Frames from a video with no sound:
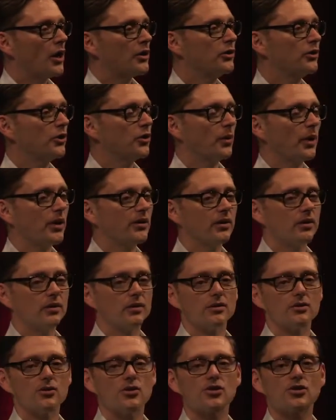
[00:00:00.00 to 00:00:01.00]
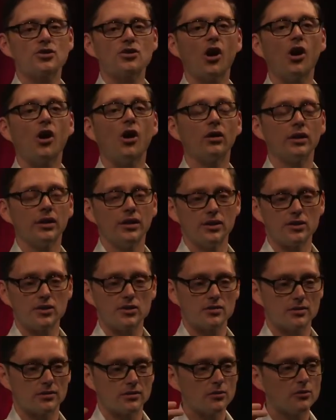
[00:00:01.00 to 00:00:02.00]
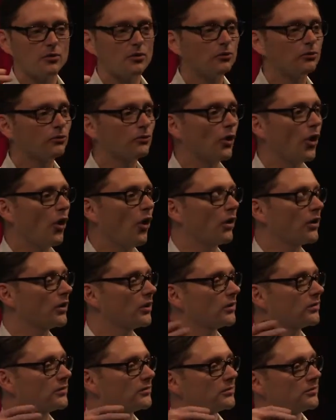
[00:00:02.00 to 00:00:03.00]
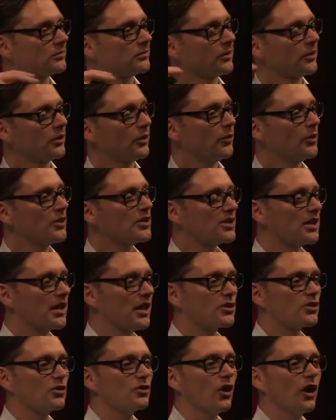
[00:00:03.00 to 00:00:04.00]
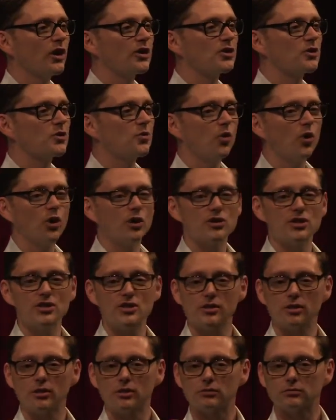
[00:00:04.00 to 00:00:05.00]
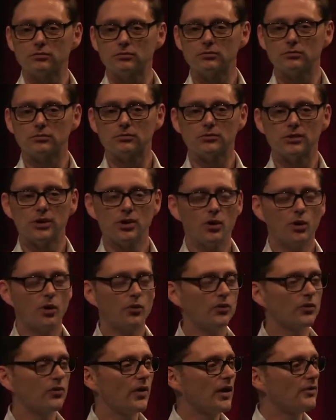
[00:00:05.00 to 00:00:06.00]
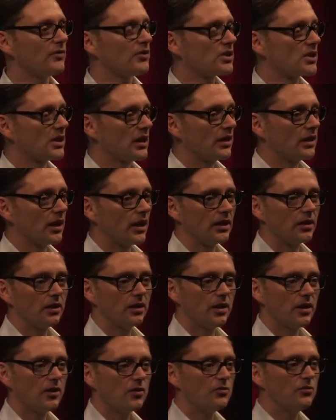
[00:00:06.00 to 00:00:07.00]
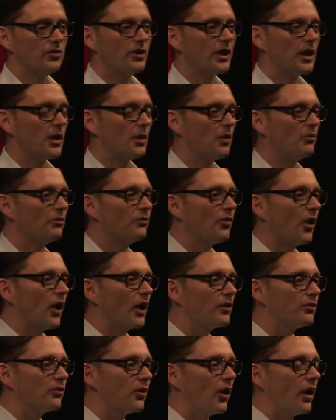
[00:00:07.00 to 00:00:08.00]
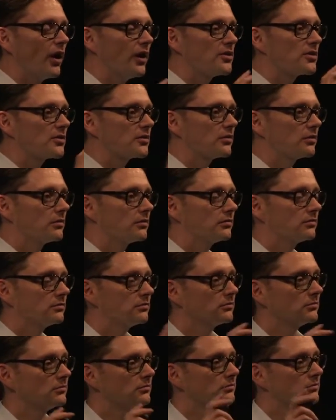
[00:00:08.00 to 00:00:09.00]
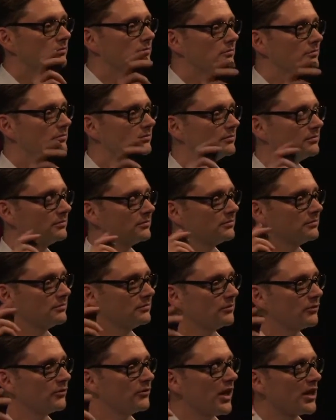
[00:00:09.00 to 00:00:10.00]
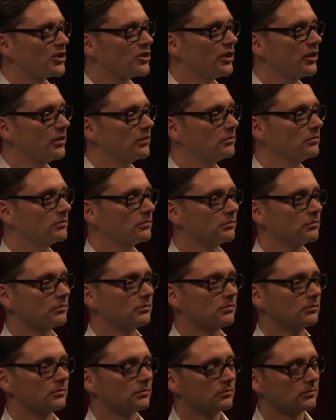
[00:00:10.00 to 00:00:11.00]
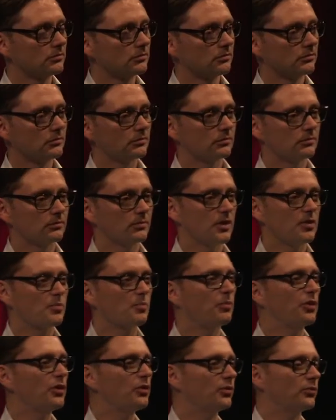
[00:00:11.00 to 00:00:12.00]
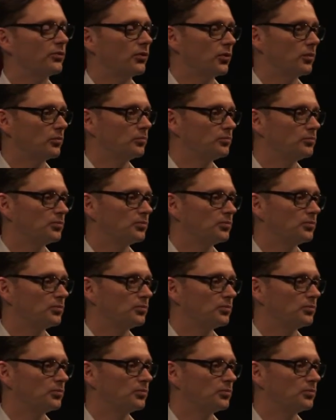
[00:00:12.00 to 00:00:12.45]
The way that starlings flock, and we see it's nice to watch, isn't it? Or if you've ever seen a video of fireflies flashing, it's beautiful.